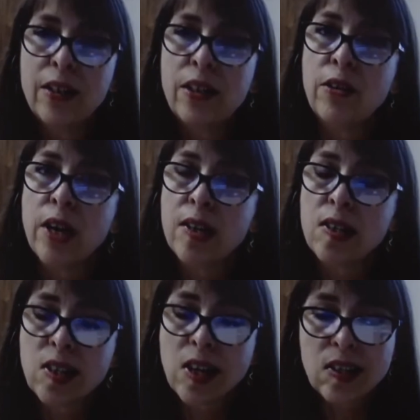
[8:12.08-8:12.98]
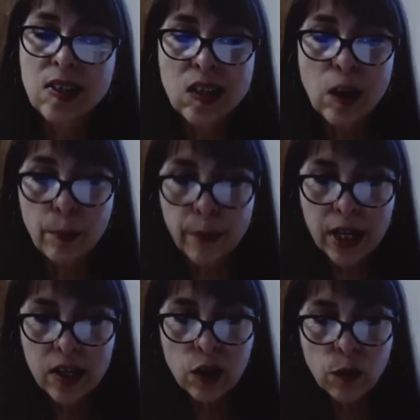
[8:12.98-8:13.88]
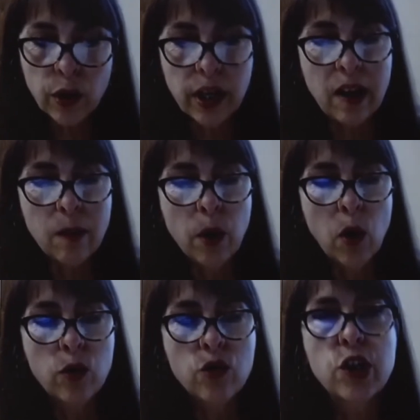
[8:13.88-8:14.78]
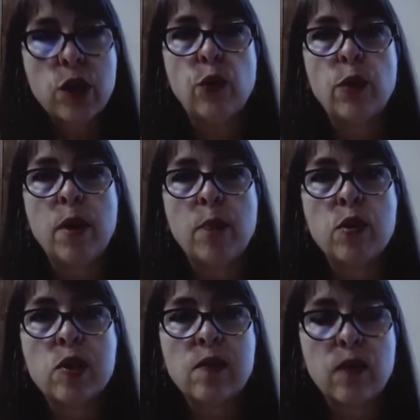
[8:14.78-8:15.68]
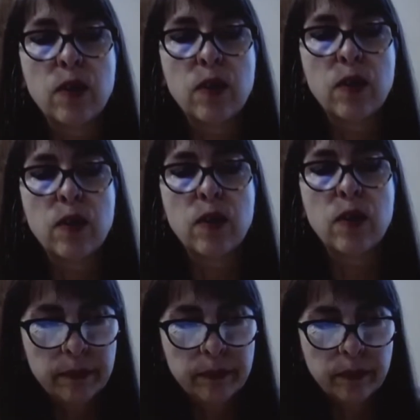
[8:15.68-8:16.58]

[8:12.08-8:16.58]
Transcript: The United States is committed to working in partnership with members of the media,